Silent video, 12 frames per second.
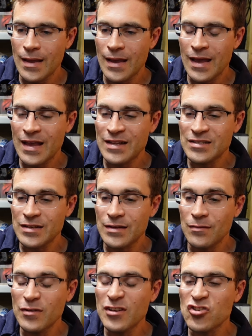And
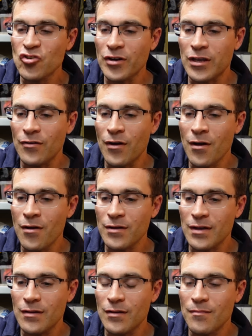when you strike your
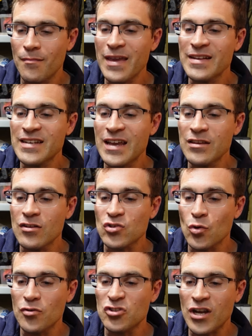arc, maintain your
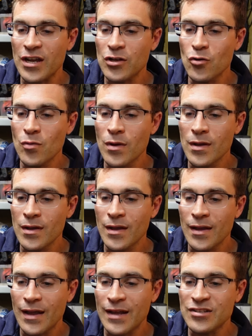torch angle
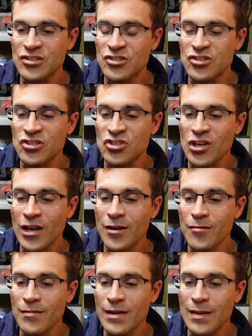and just
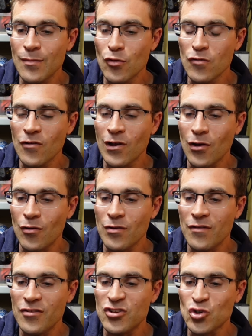slowly move along
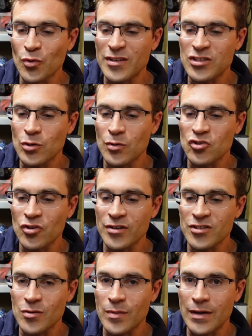the joint you are
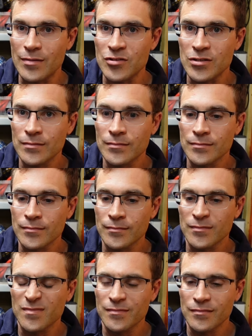trying to weld.
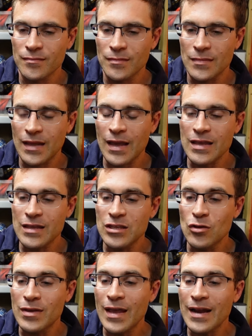Okay,
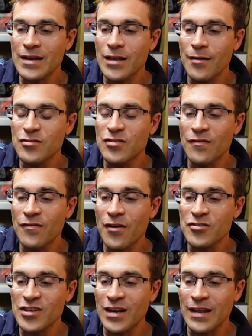you can go
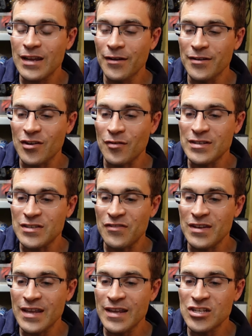vertically at 90 degrees if
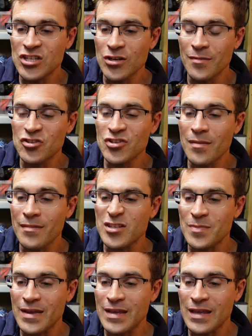you need to, but generally
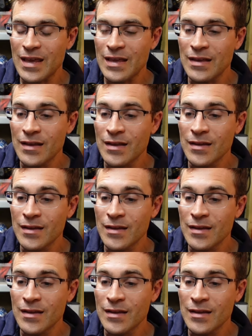speaking,